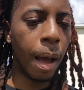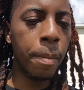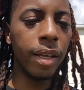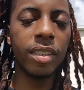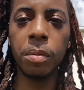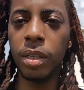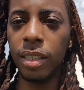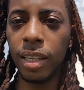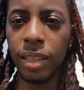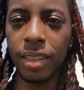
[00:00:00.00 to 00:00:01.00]
I meant some of
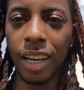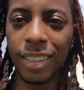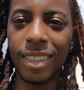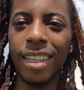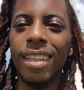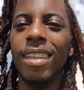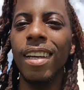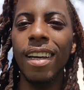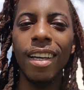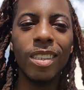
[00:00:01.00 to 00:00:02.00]
the things I said,
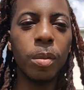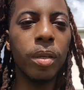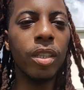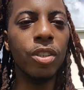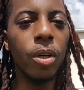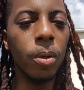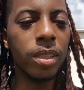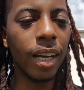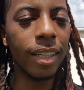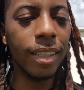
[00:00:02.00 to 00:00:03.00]
some of the
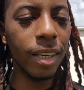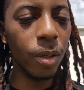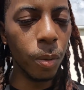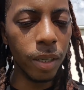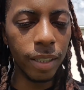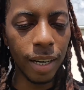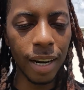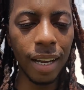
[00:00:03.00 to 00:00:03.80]
jokes I did or whatnot.